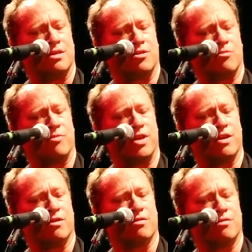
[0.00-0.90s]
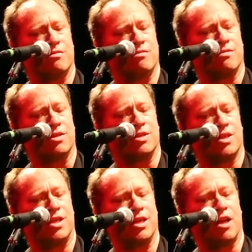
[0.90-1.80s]
took me here as a
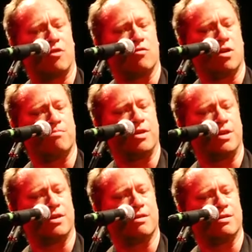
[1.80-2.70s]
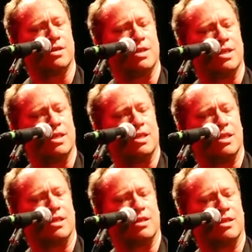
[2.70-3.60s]
kid. I grew up here.
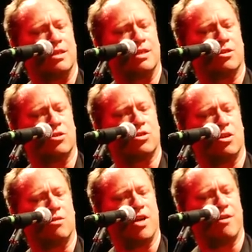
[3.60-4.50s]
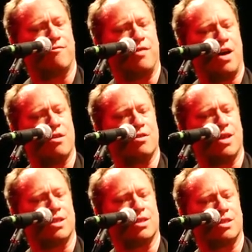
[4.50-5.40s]
Here's a song about a father
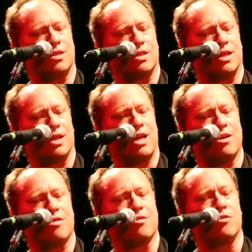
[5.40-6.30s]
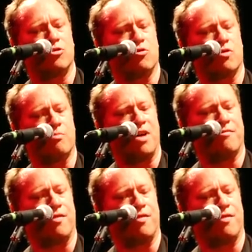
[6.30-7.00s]
that's got nothing to do with my